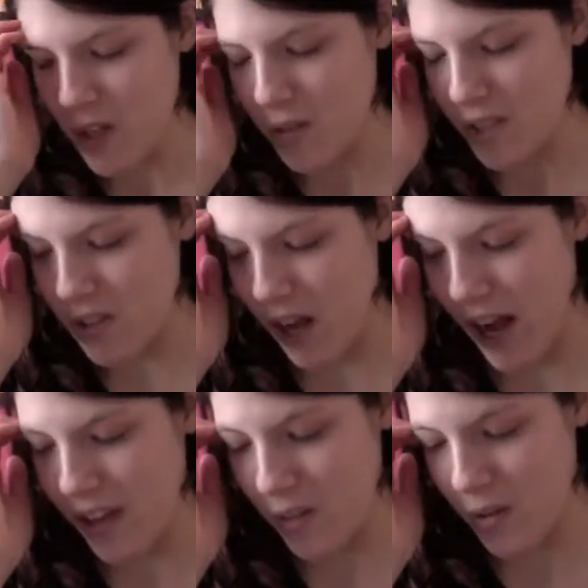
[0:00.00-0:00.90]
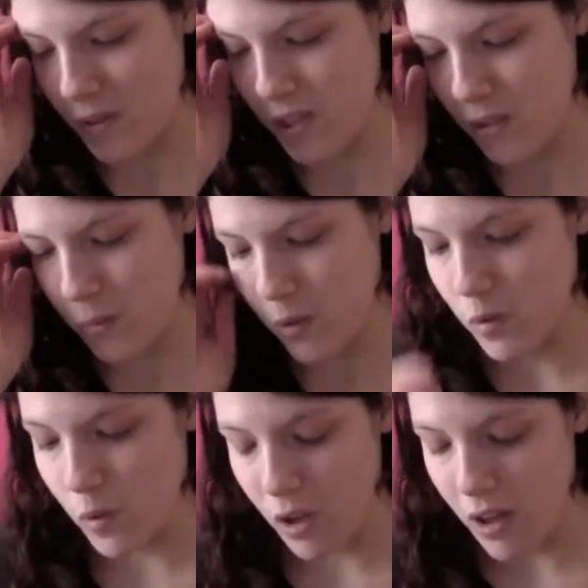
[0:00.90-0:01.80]
which I thought was super
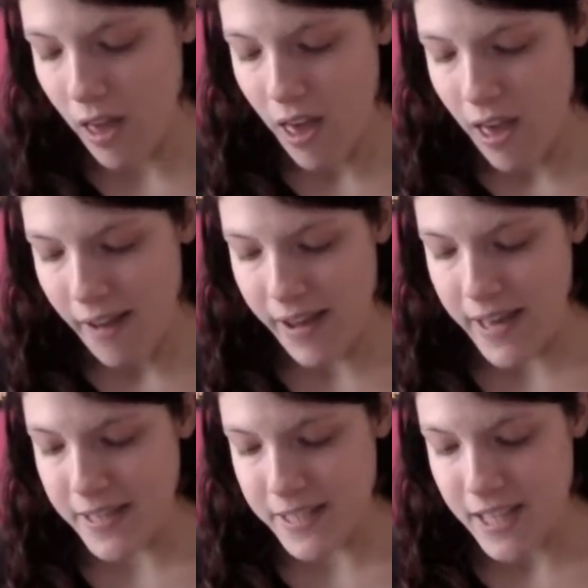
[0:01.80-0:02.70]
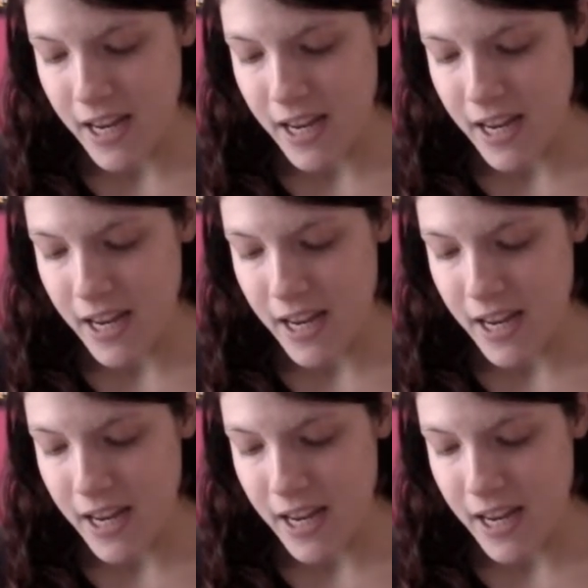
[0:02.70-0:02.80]
cool. And